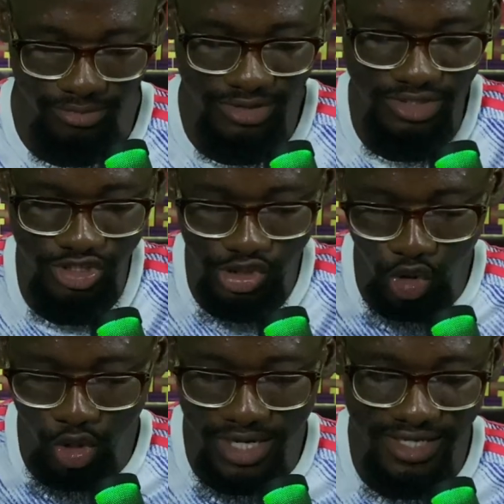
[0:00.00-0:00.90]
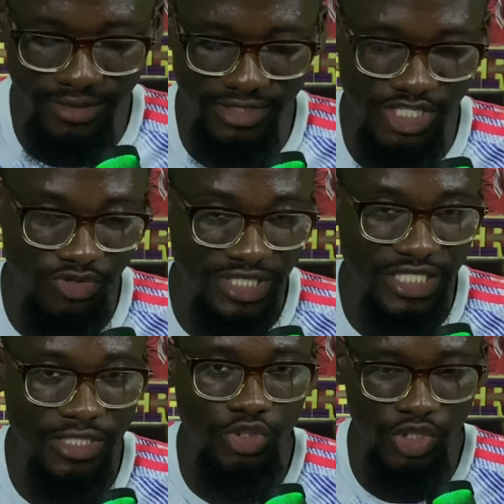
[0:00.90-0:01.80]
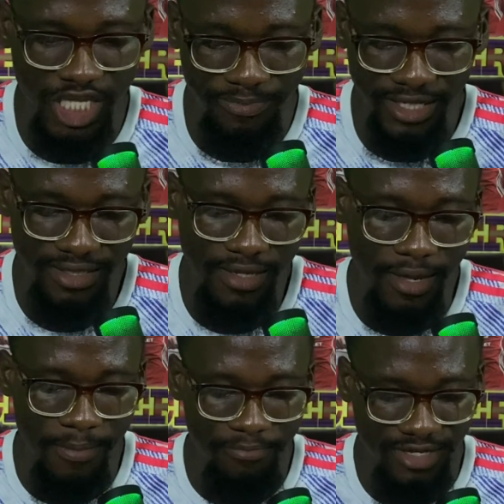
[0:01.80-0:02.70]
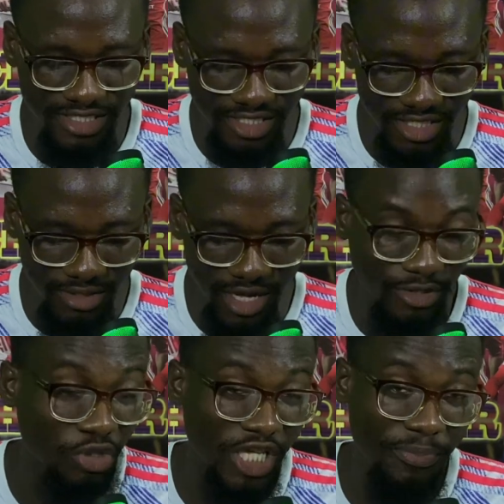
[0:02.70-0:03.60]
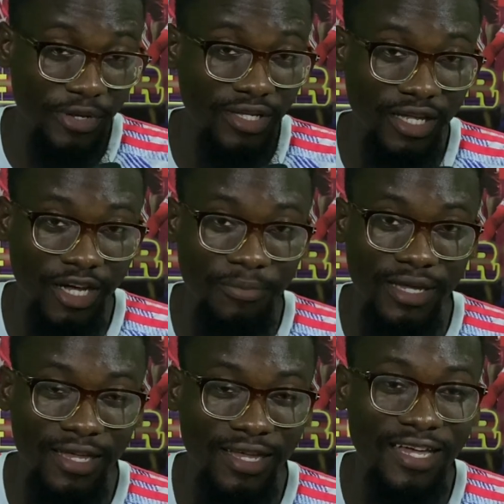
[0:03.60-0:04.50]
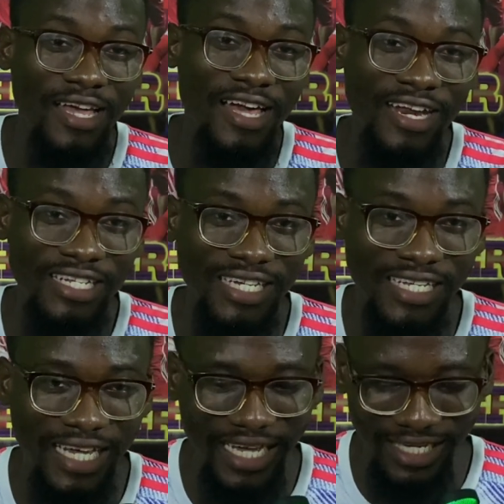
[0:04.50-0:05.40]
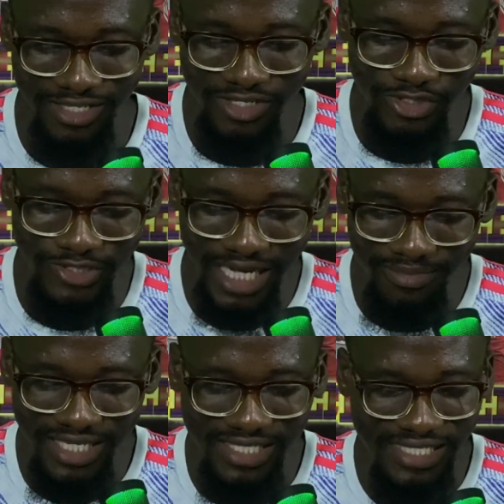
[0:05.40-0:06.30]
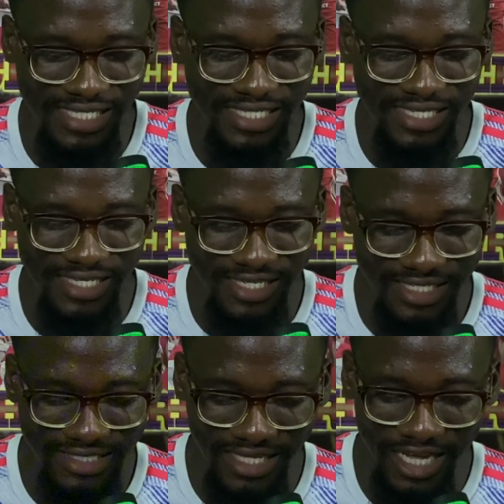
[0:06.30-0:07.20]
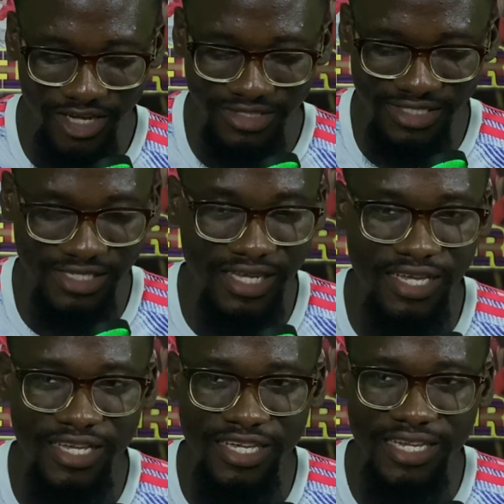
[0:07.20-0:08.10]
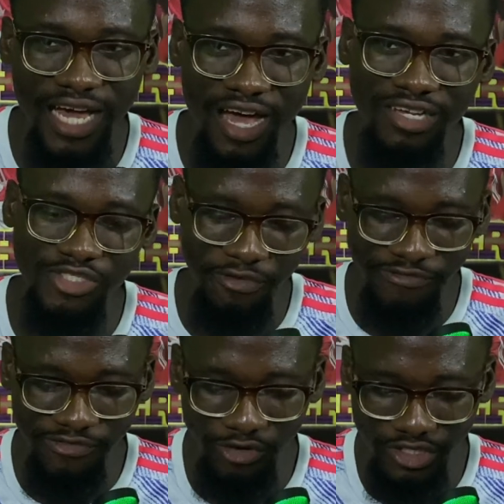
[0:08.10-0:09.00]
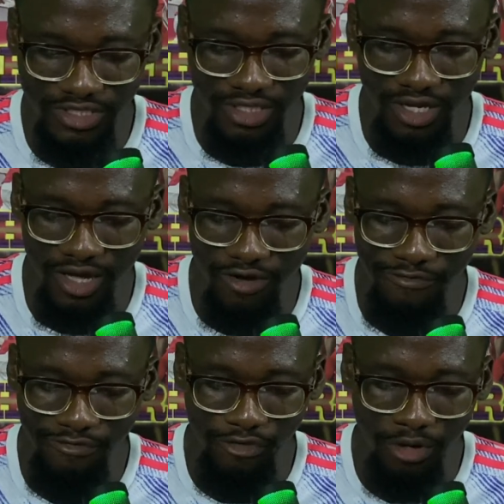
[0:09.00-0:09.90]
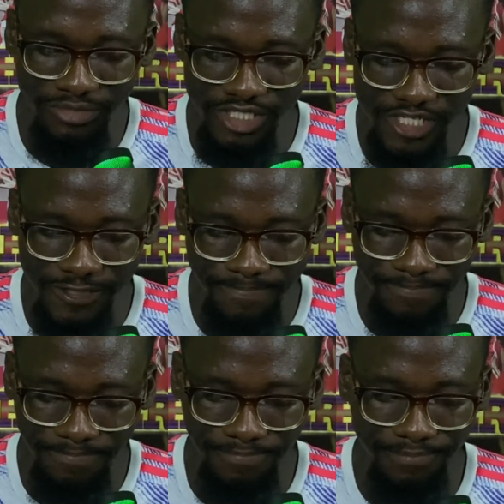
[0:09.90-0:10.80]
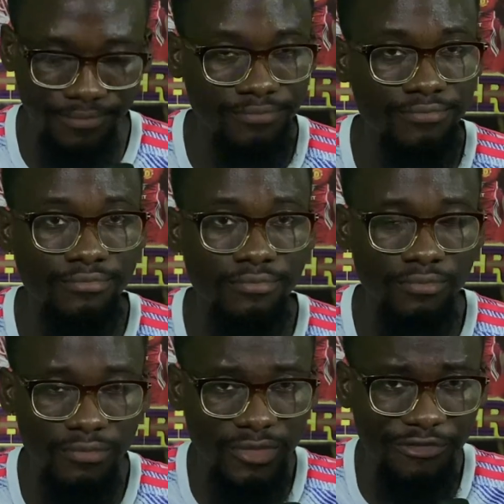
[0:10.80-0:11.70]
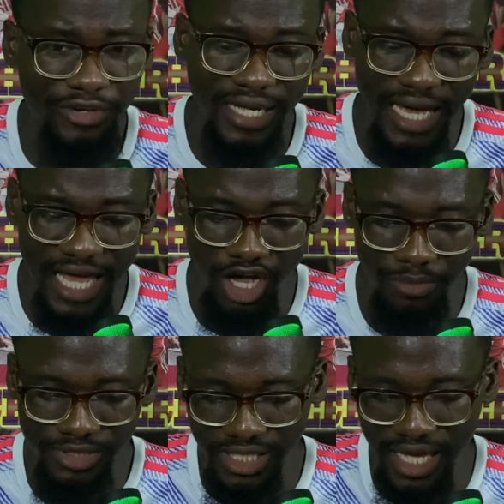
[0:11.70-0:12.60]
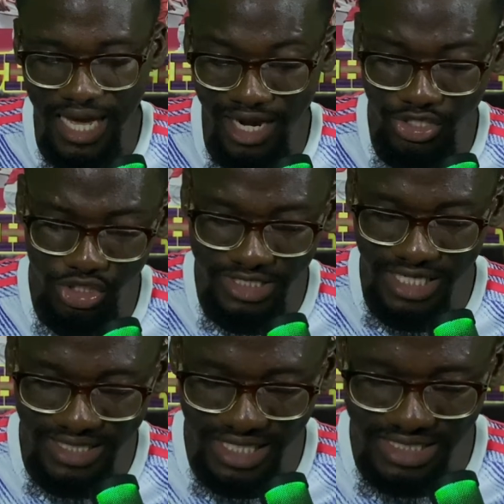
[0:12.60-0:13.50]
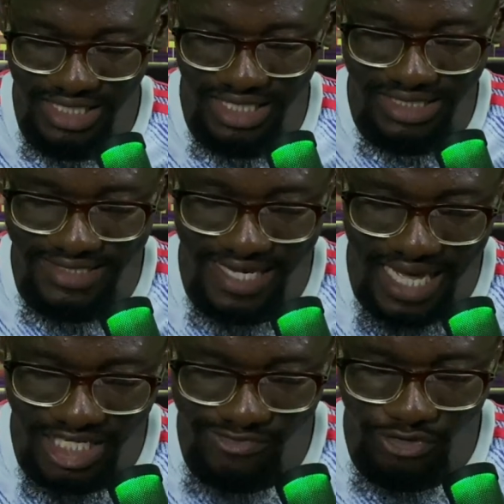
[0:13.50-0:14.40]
slowly tilting to keeping Erik ten Hag. So that means he now has some favors from the higher ups. And I also said that Ten Hag's